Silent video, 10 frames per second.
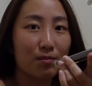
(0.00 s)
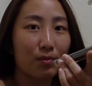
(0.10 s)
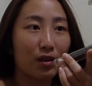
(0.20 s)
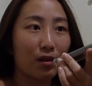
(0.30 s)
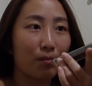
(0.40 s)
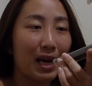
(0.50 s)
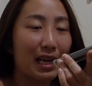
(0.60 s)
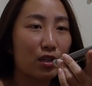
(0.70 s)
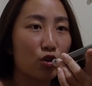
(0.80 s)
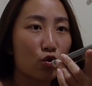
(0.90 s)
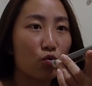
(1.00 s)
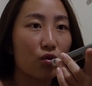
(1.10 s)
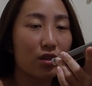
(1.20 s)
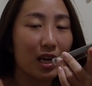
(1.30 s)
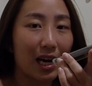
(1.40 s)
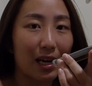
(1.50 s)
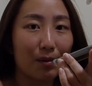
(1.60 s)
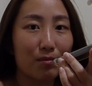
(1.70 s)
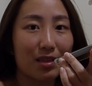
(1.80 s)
but the past 2 times